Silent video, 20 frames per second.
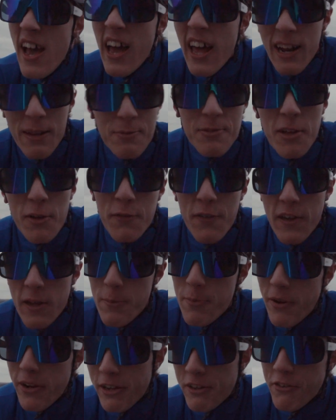And I'm still
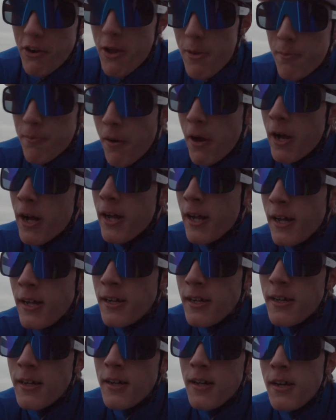feeling pretty grim.
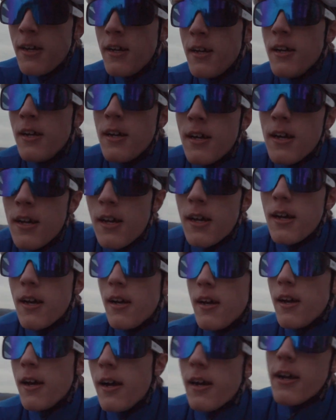
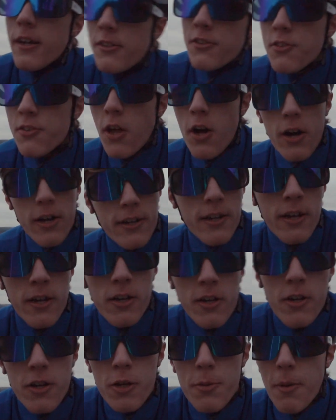Just thought
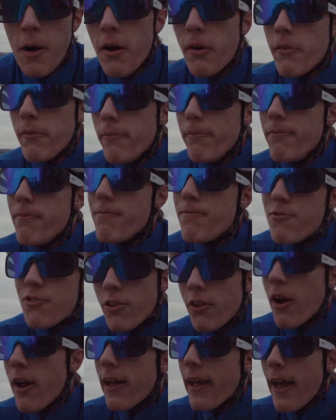I'd come out,
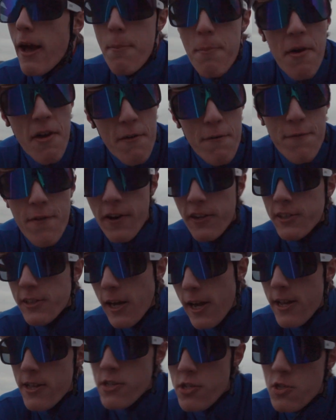try and get a bit of fresh
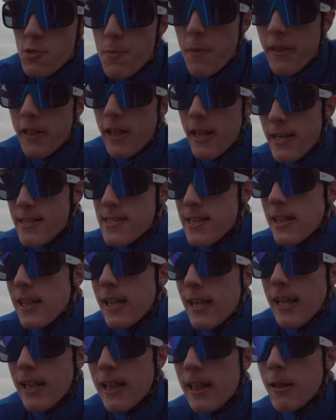air, just spin the legs a
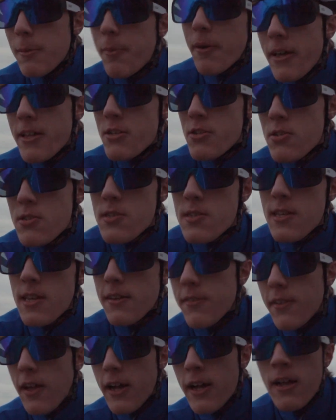little bit just to see
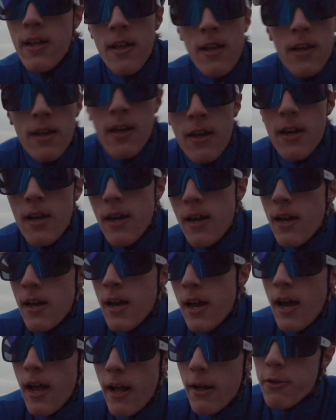if that
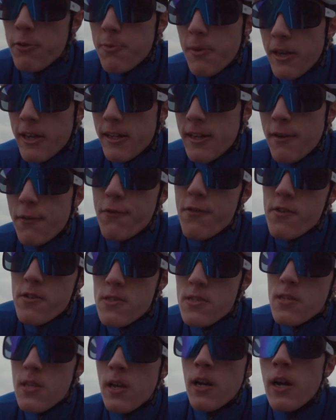helps make a
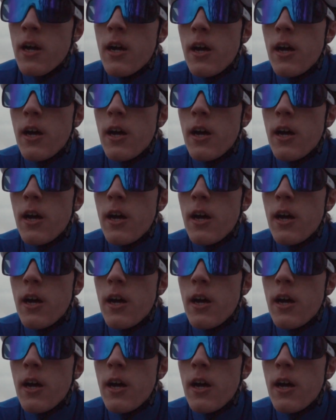difference.